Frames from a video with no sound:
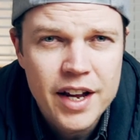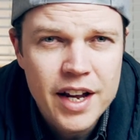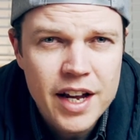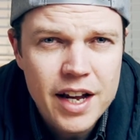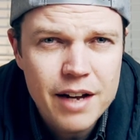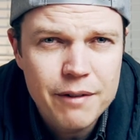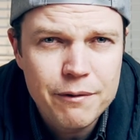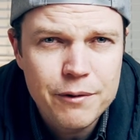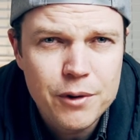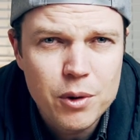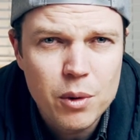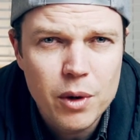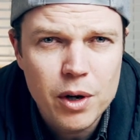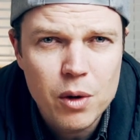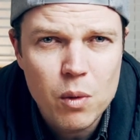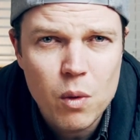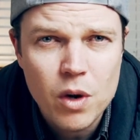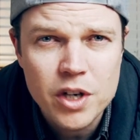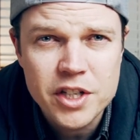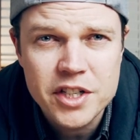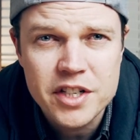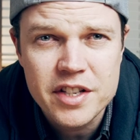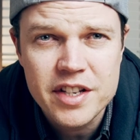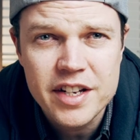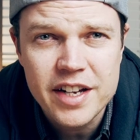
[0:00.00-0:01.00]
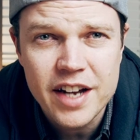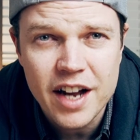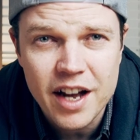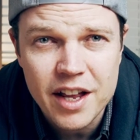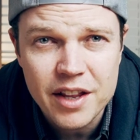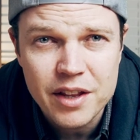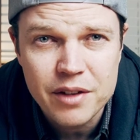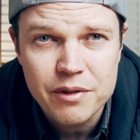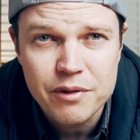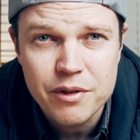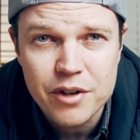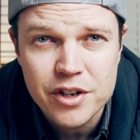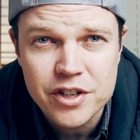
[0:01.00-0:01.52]
If you want to watch the
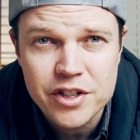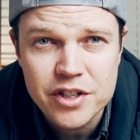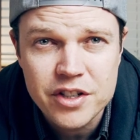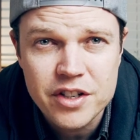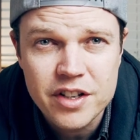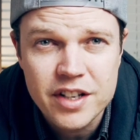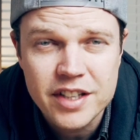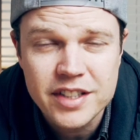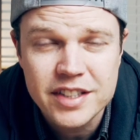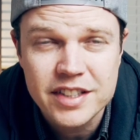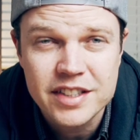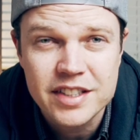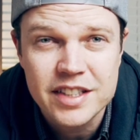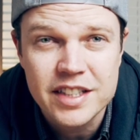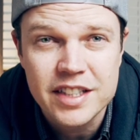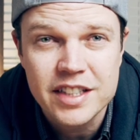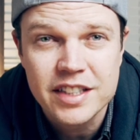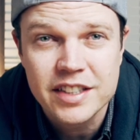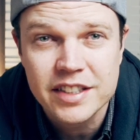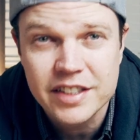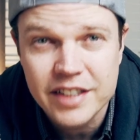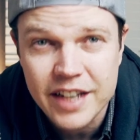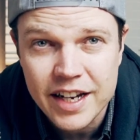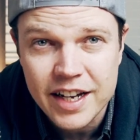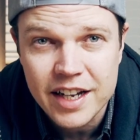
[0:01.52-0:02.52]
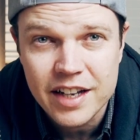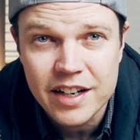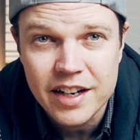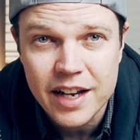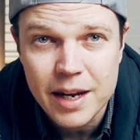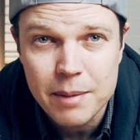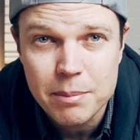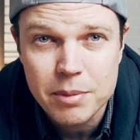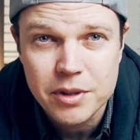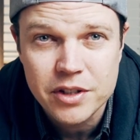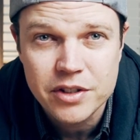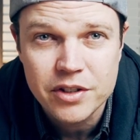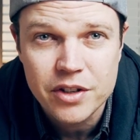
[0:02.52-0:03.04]
other version, this is the 2nd
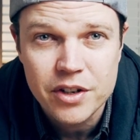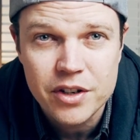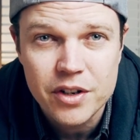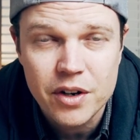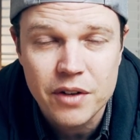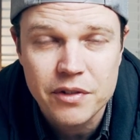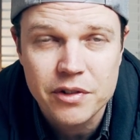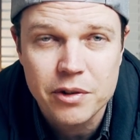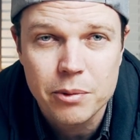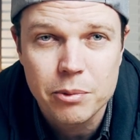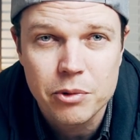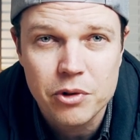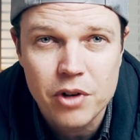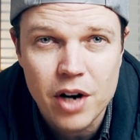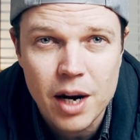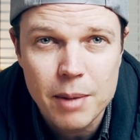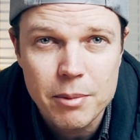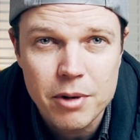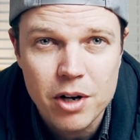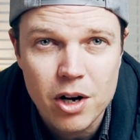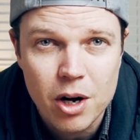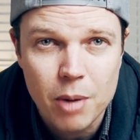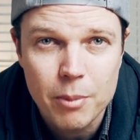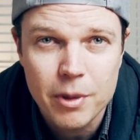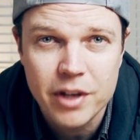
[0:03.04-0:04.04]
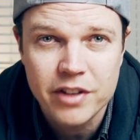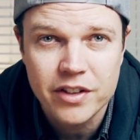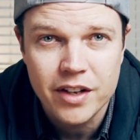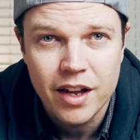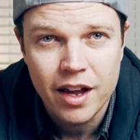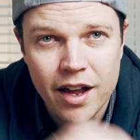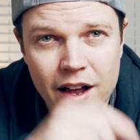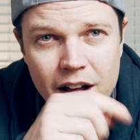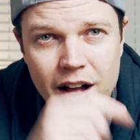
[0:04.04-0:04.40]
episode of subscriber comments.